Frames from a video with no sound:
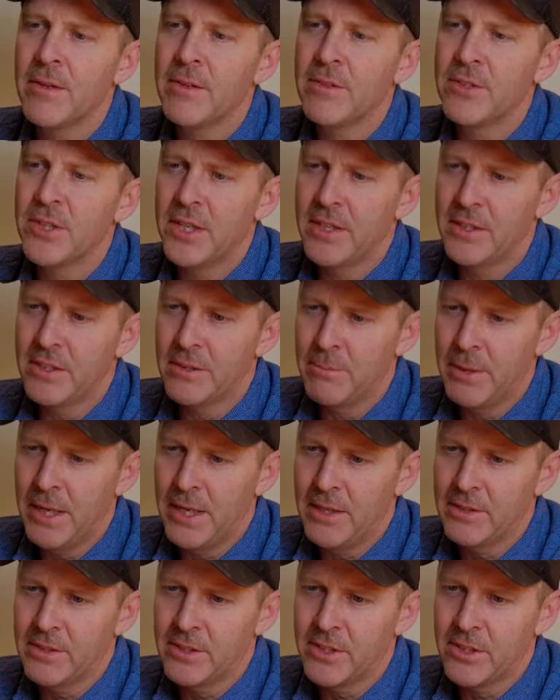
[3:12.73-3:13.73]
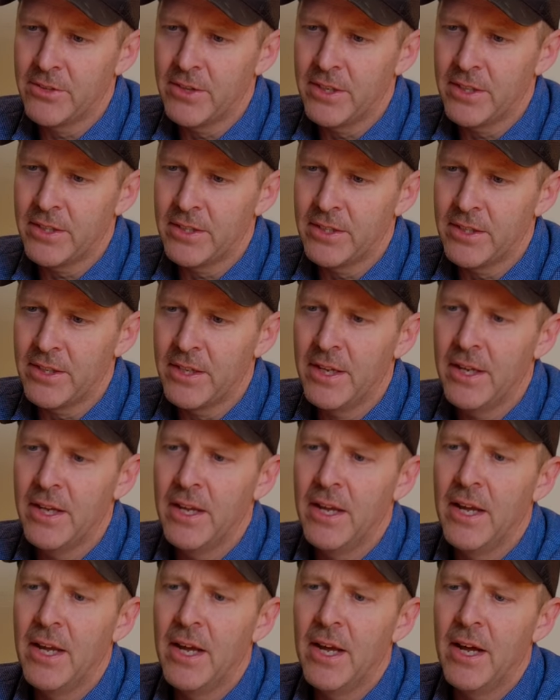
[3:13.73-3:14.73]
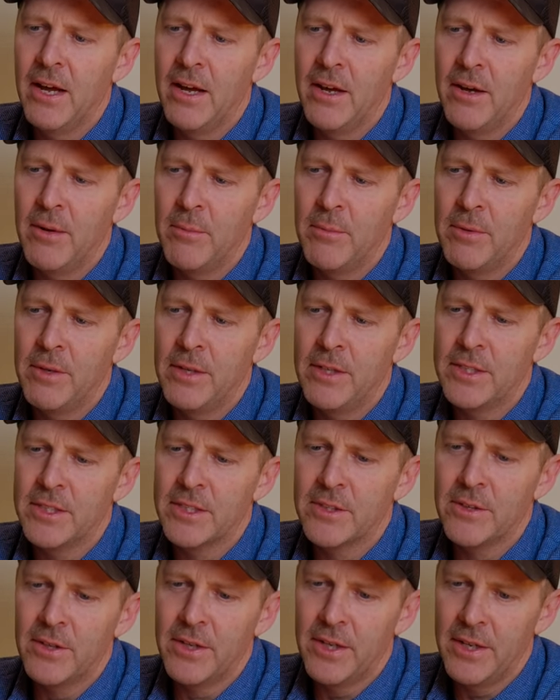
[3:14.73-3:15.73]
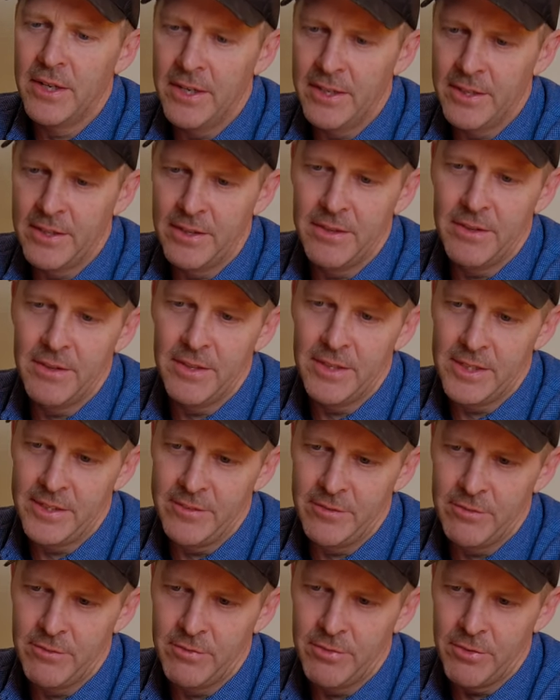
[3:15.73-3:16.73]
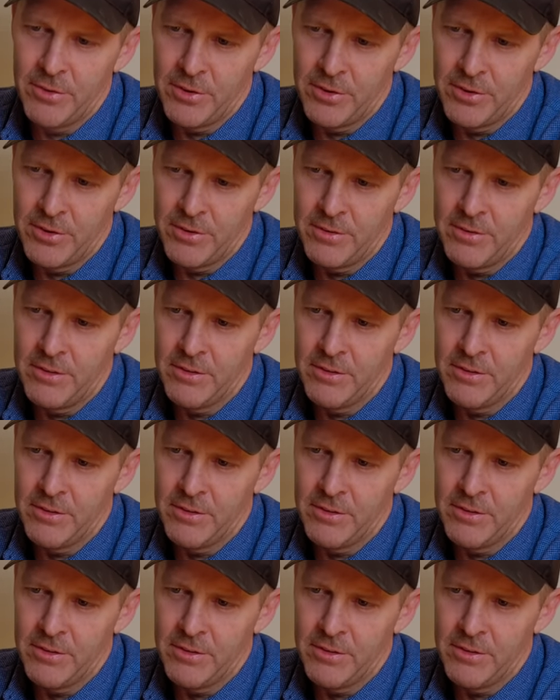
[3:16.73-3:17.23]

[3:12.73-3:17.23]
to get the balance correctly, um, it's going to hit this even further.